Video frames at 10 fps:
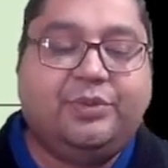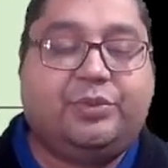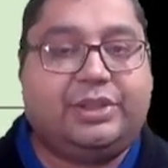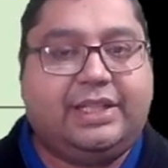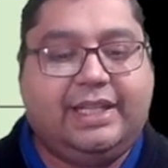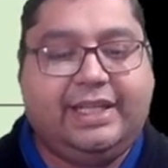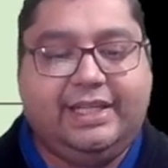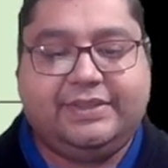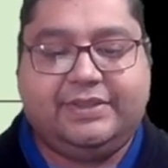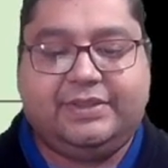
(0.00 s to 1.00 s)
For the
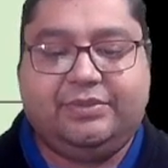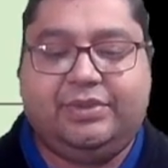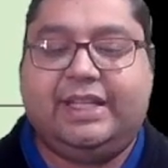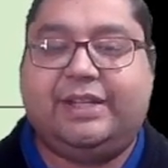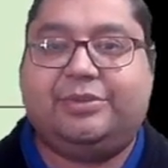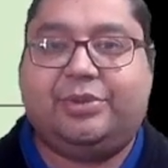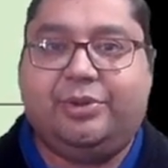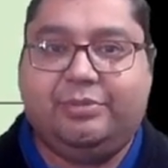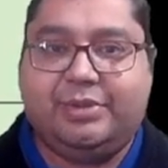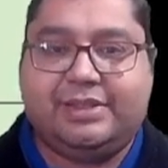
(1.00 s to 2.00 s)
larynx, we have
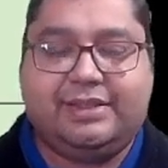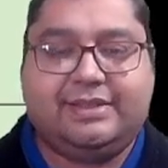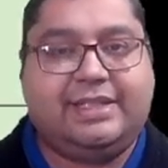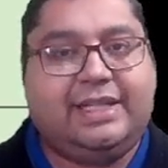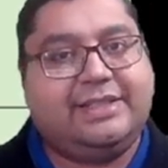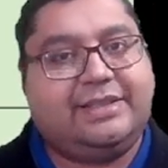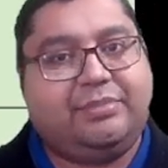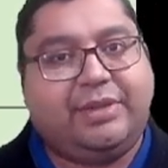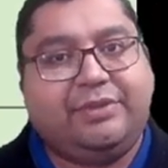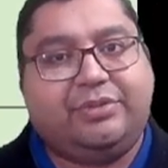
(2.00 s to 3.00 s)
all muscles getting
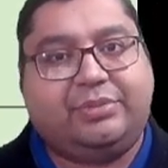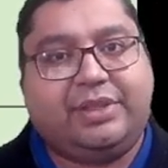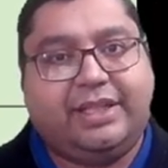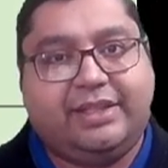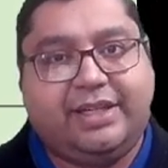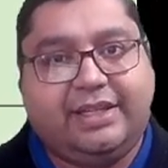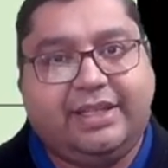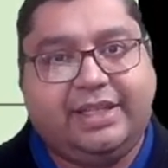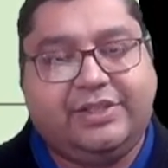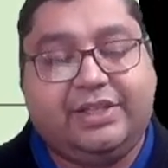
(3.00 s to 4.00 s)
supply from the recurrent
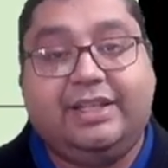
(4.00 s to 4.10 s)
laryngeal